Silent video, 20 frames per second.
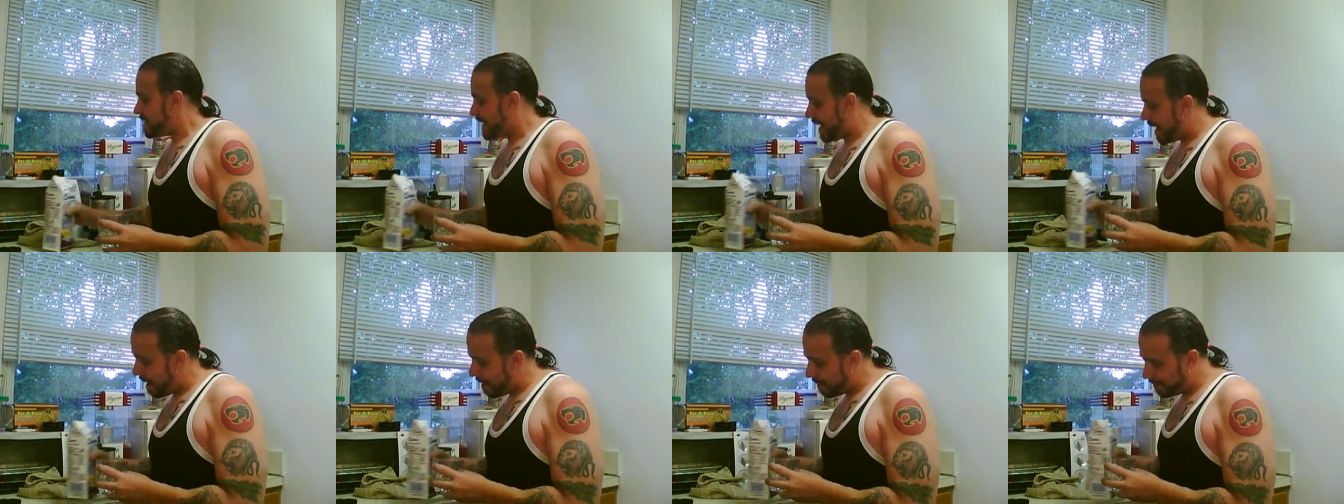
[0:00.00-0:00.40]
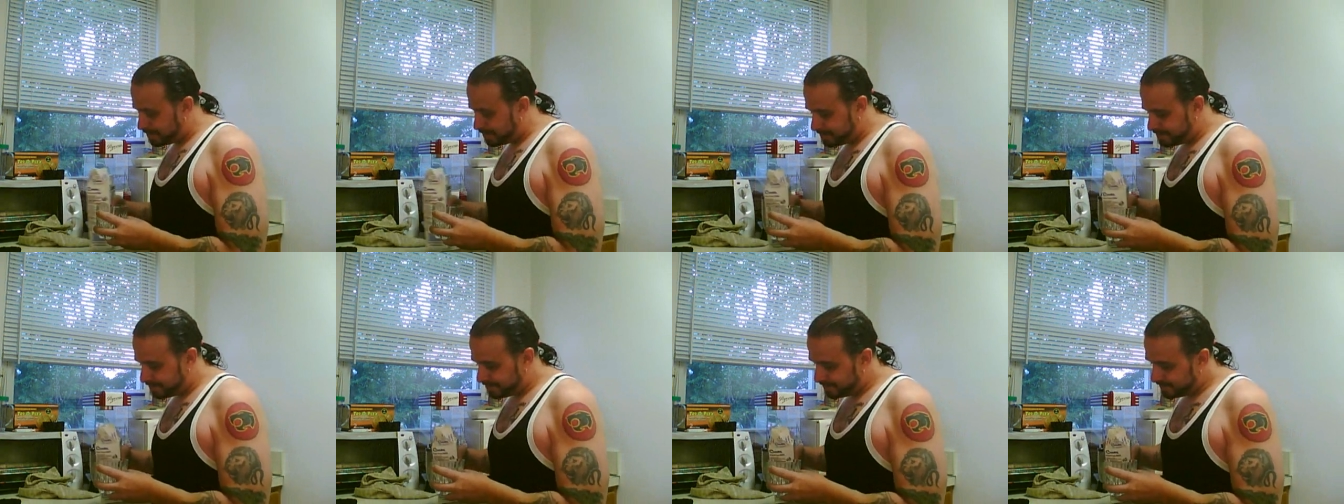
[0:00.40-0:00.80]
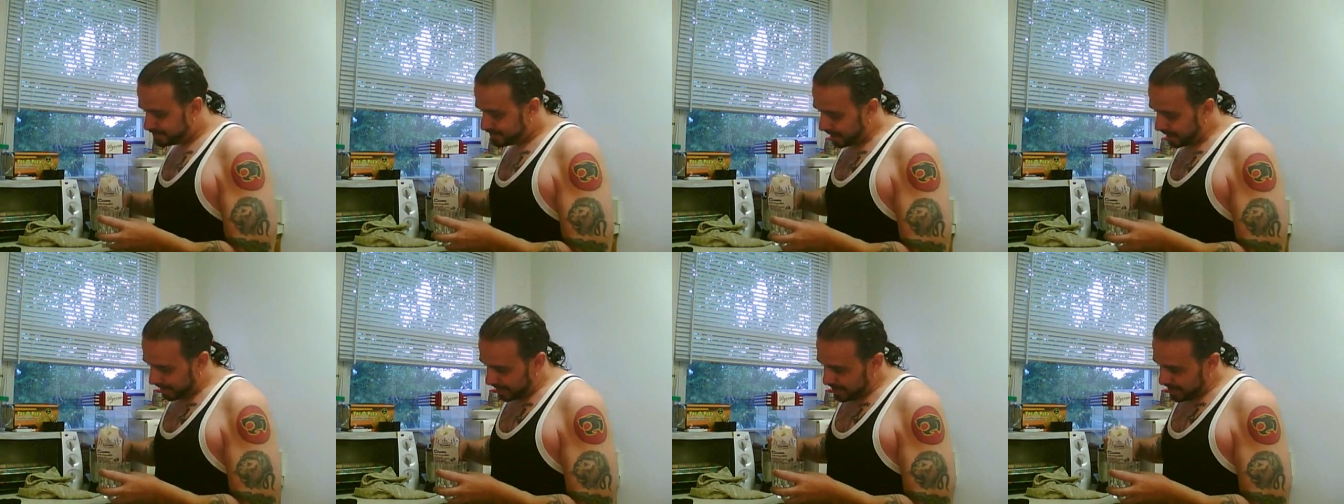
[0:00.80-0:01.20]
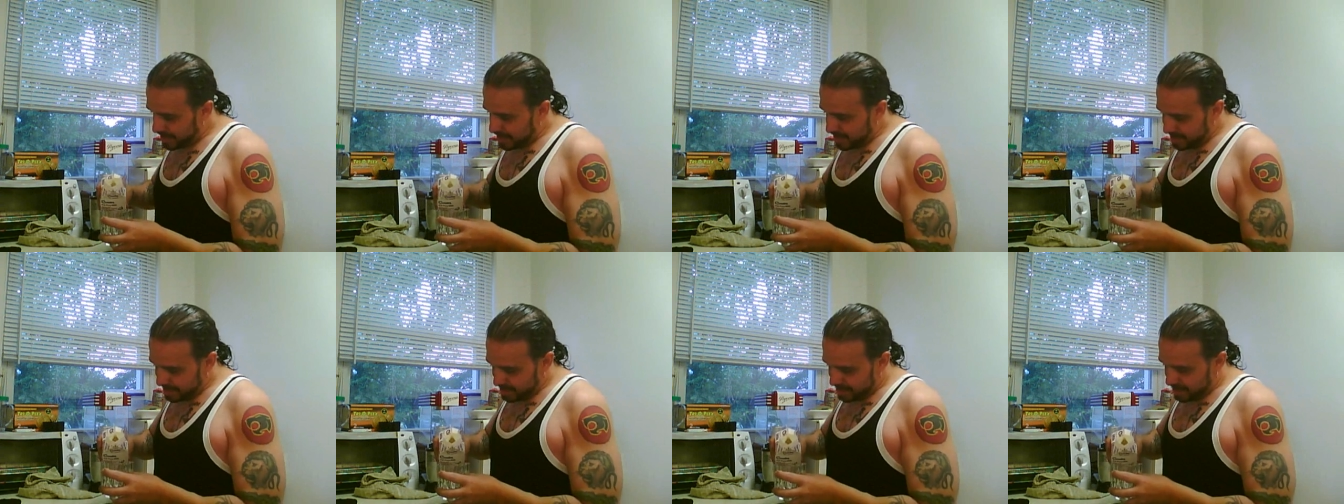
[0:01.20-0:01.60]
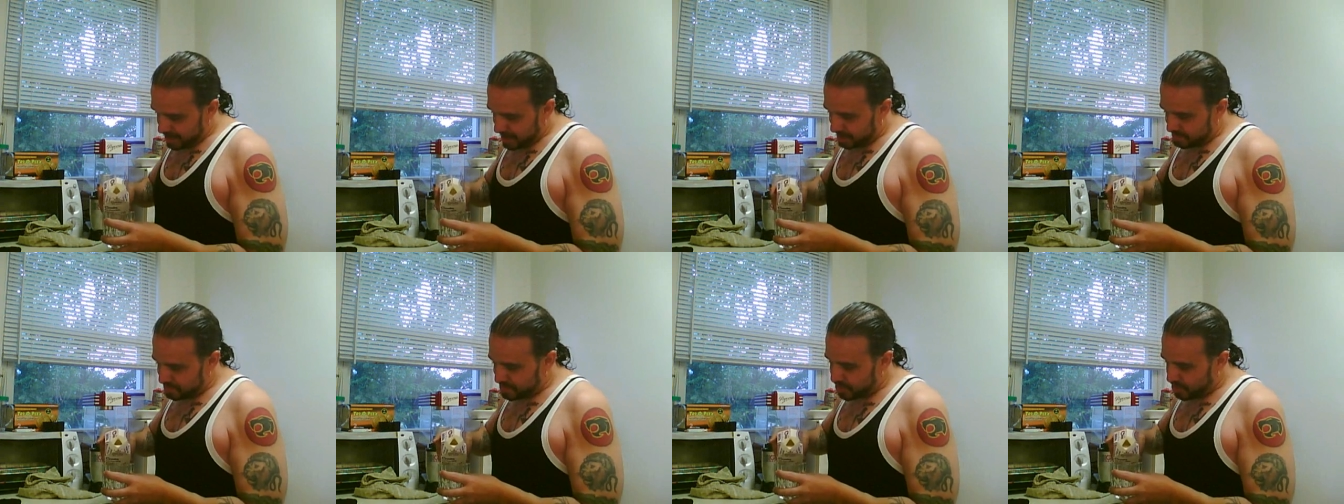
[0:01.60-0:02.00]
Now,
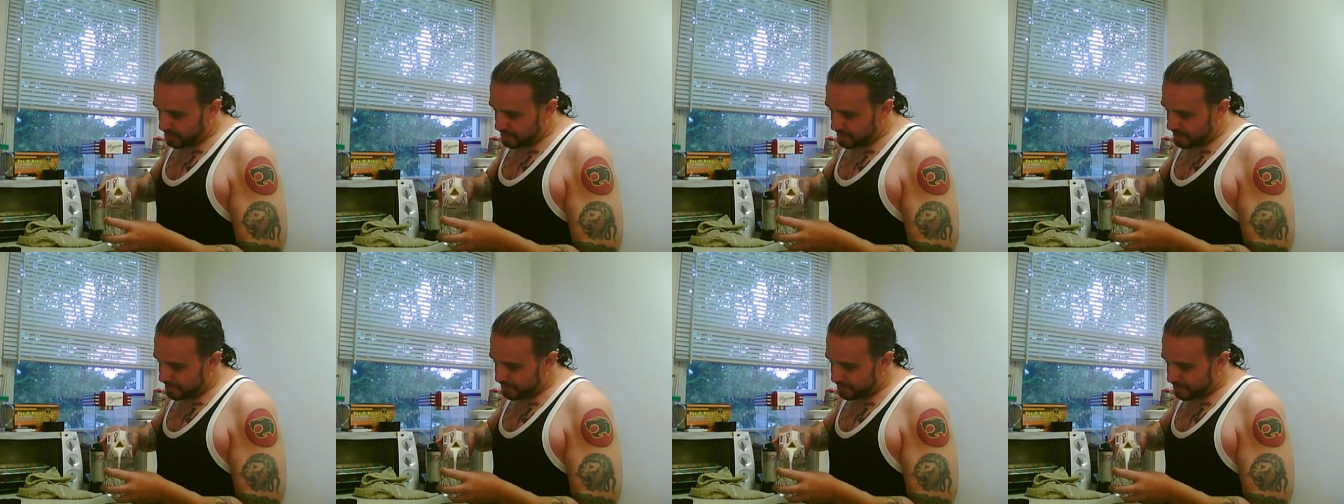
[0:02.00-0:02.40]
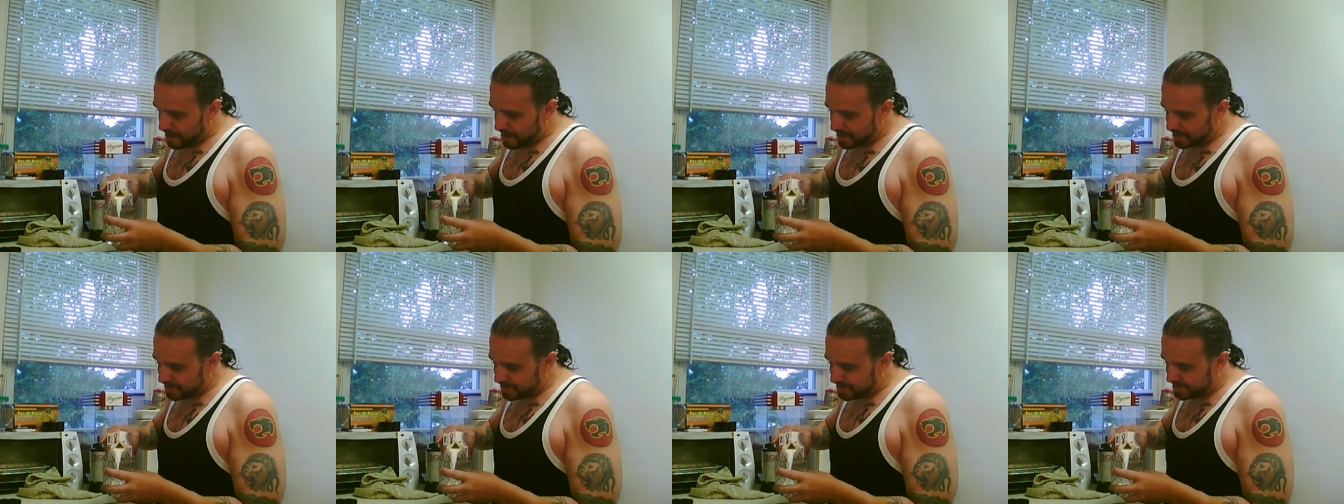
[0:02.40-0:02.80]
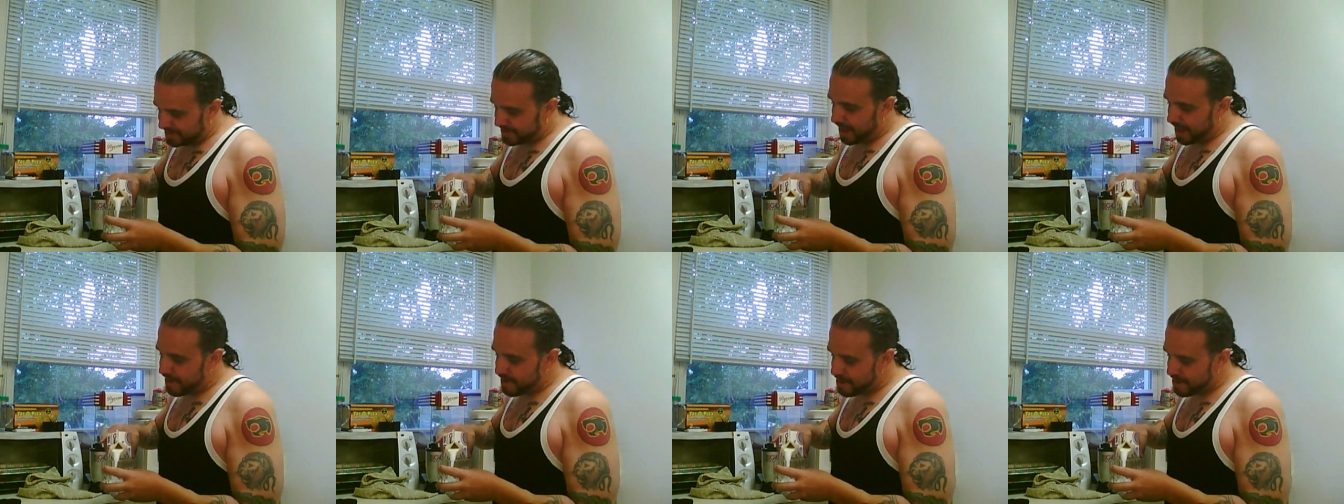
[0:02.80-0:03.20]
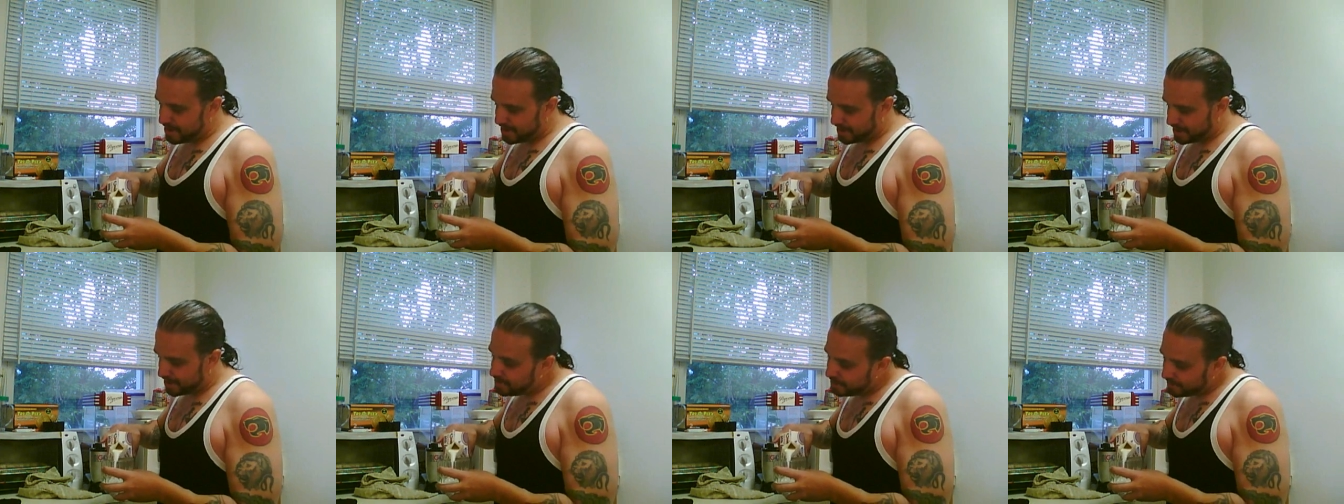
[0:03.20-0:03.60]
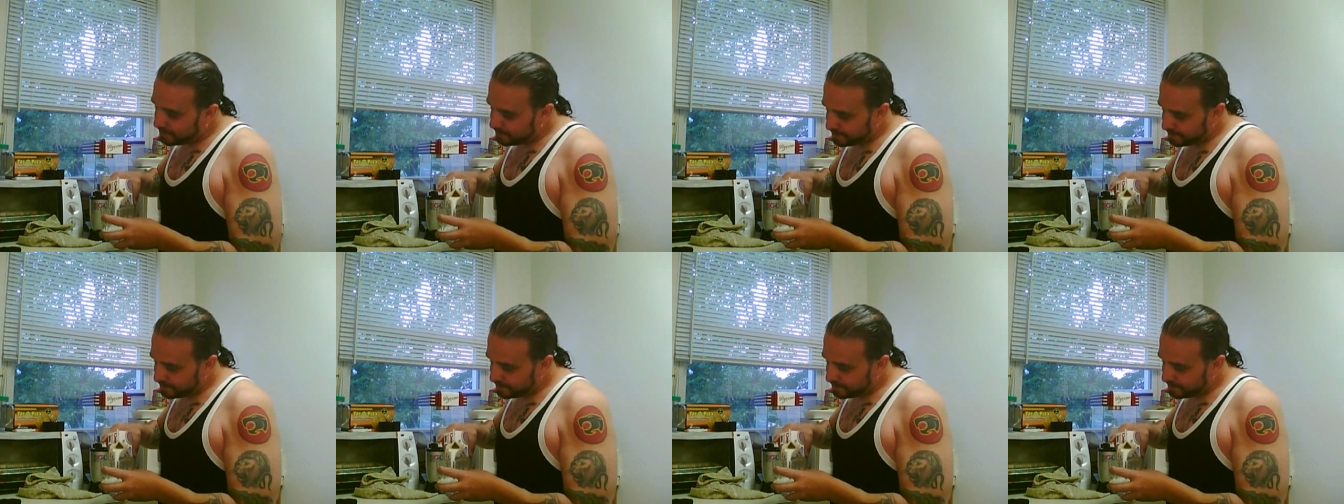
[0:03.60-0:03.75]
I'm sure my friends Derek,